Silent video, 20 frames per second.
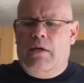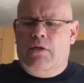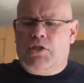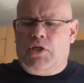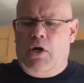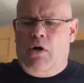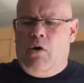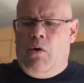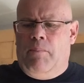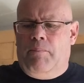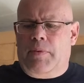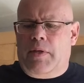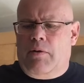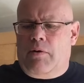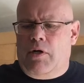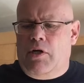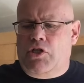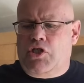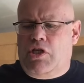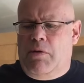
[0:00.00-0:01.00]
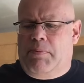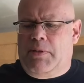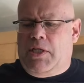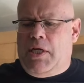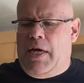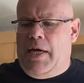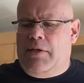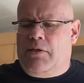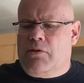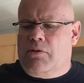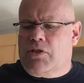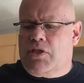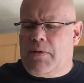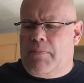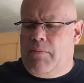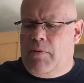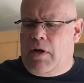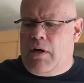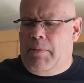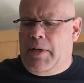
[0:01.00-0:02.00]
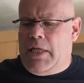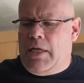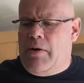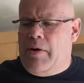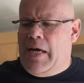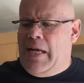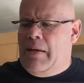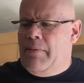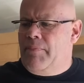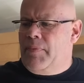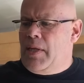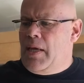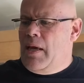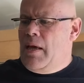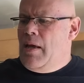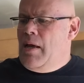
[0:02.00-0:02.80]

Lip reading: So, roasty potatoes, what are we doing?